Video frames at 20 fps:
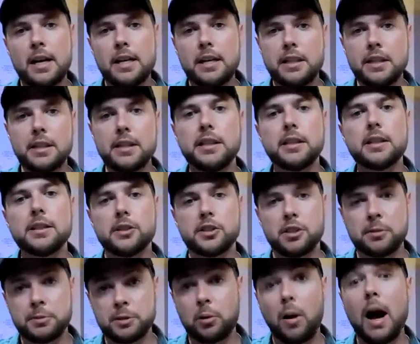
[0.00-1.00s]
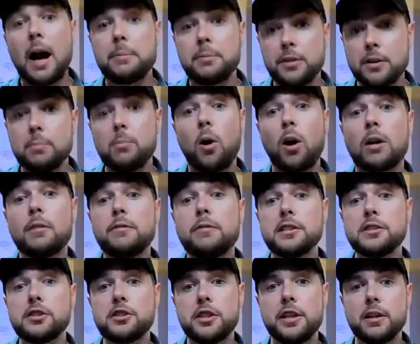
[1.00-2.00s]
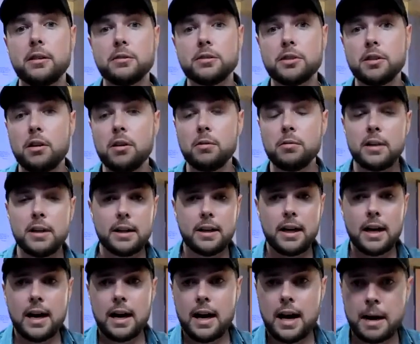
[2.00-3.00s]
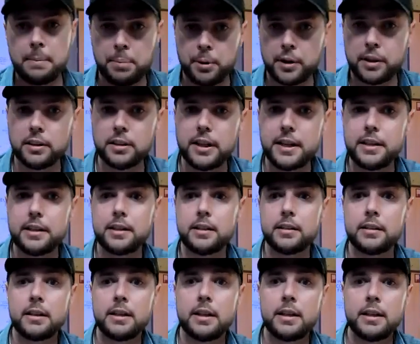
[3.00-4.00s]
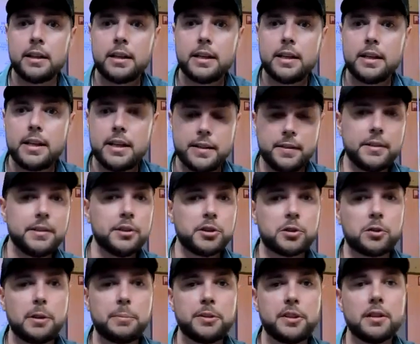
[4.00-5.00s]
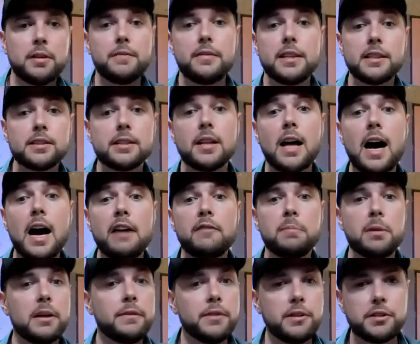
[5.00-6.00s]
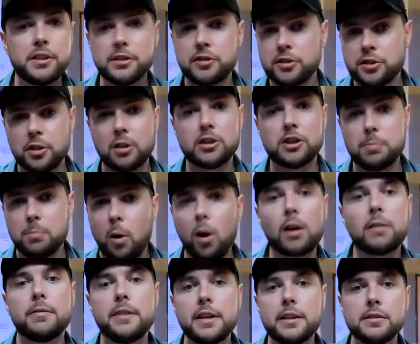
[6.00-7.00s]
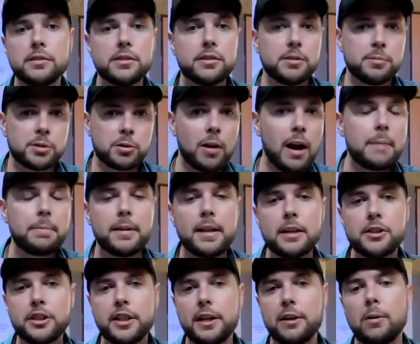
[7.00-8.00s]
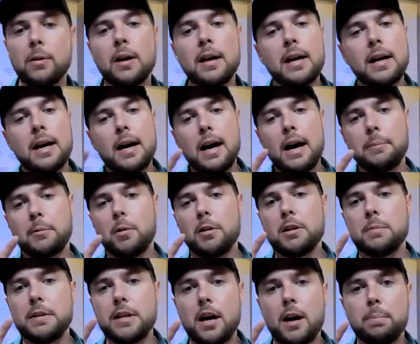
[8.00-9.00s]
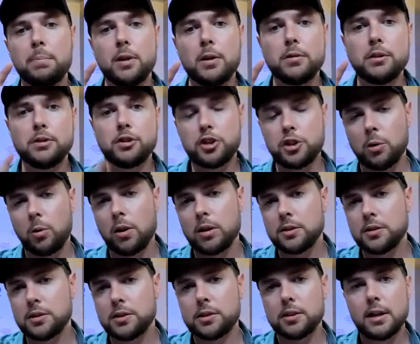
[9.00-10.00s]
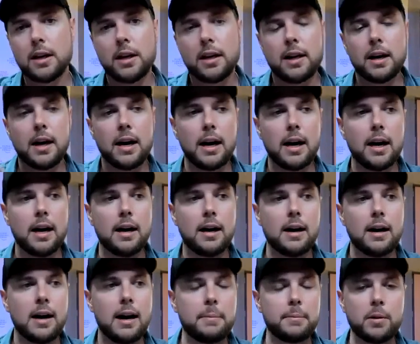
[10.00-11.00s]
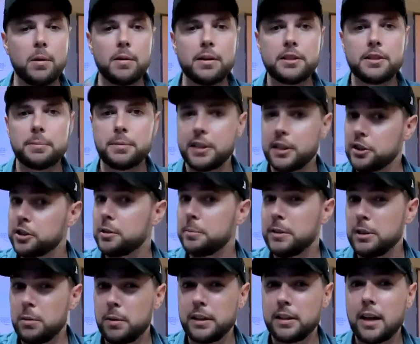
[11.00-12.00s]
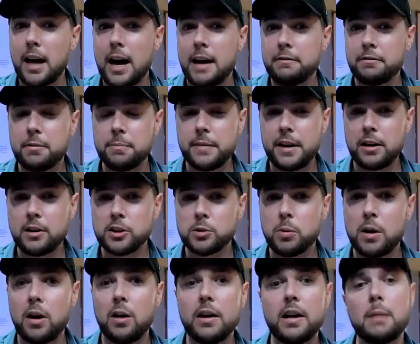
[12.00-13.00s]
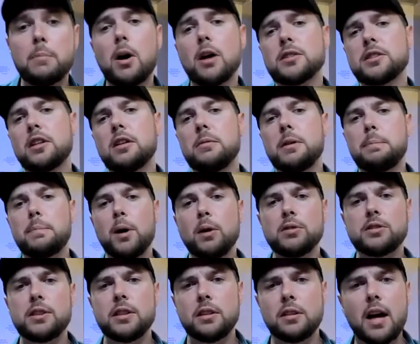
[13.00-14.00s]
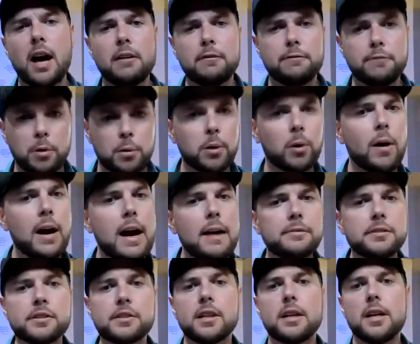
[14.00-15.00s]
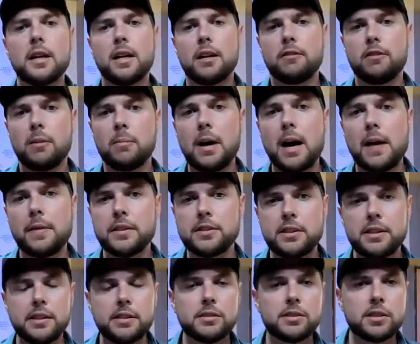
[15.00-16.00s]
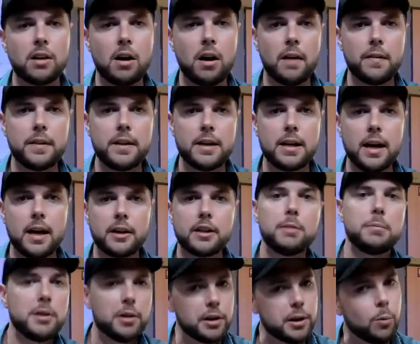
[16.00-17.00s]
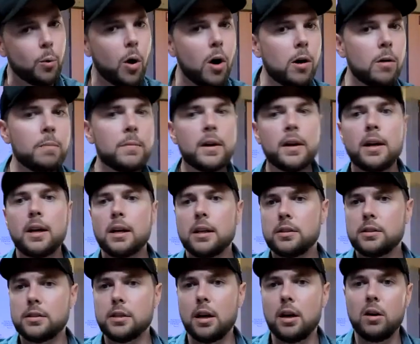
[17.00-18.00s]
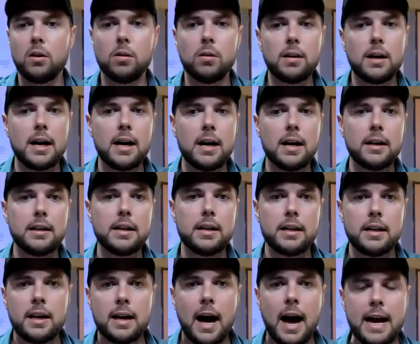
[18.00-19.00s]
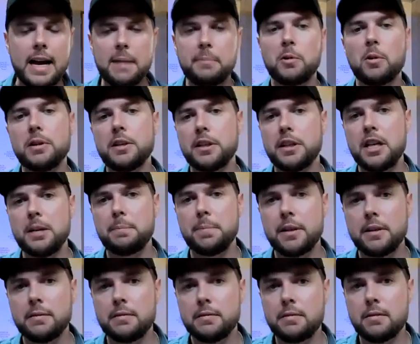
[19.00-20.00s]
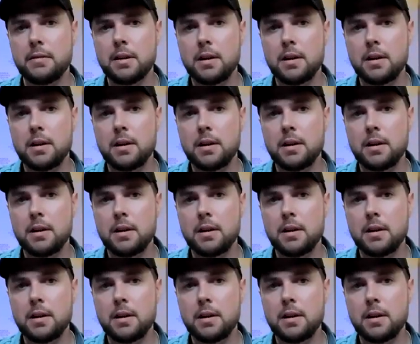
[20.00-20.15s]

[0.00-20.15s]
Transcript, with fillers: you need to subscribe to the Mark Vins channel. So uh, I put a link in the description of this live, but if you just search Mark Vins, subscribe to that channel. I'm going to be uploading shorts. Uh, I'm going to potentially be going live from there as well. And I'm also going to be posting a lot of photographs from behind the scenes on the uh, community wall. So uh, I am going to keep it